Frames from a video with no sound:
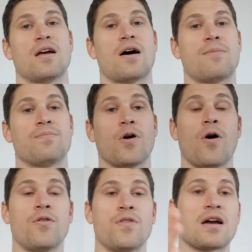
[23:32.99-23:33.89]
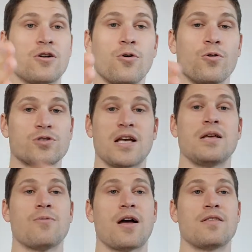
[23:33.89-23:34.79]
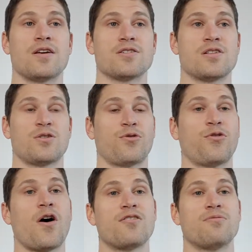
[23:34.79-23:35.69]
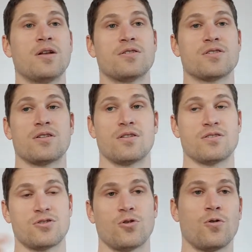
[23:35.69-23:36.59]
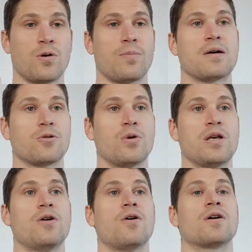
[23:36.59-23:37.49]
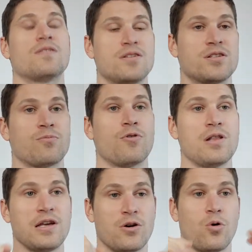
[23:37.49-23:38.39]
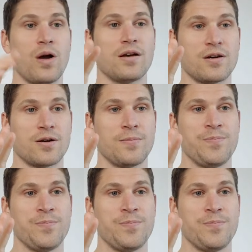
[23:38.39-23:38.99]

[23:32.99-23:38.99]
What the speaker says: On that course anyway, there's 5 minutes and there's a talk about Qigong, and there's some really quick,